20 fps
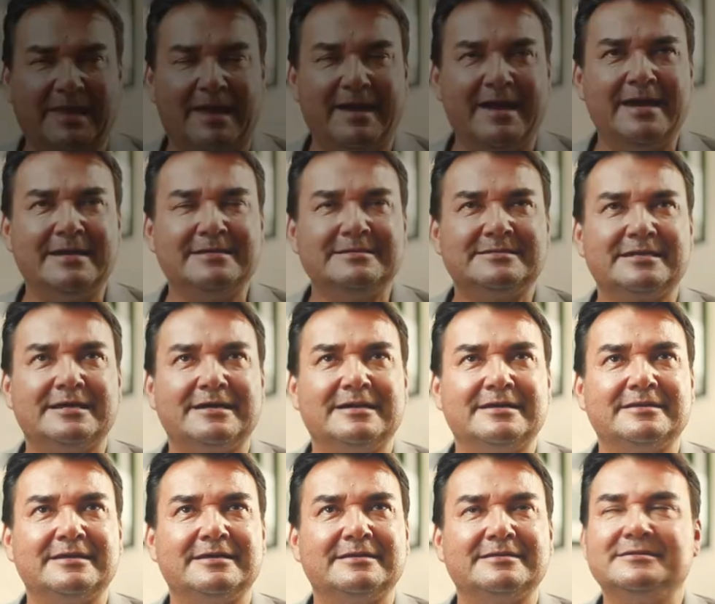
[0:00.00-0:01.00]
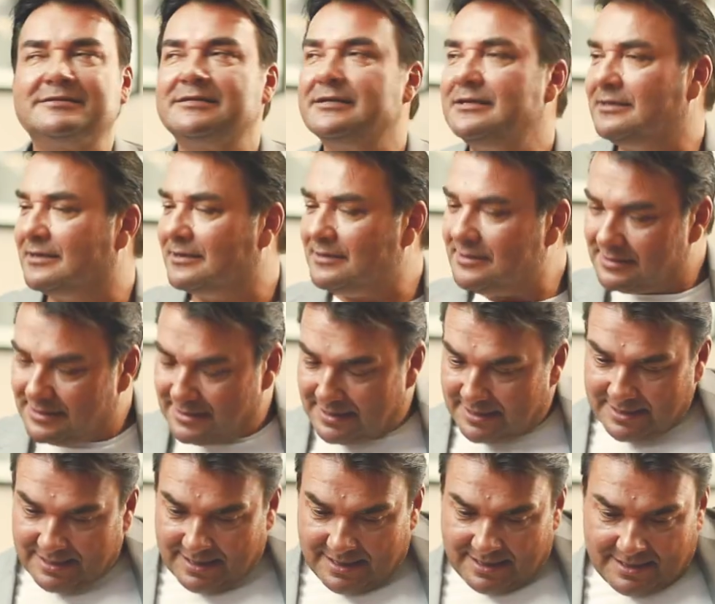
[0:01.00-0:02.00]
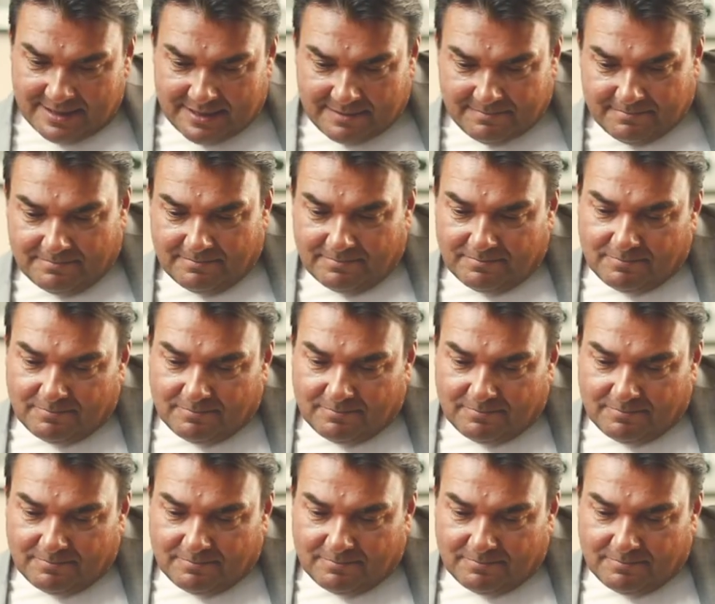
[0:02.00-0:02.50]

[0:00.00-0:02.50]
And uh, Tina, um,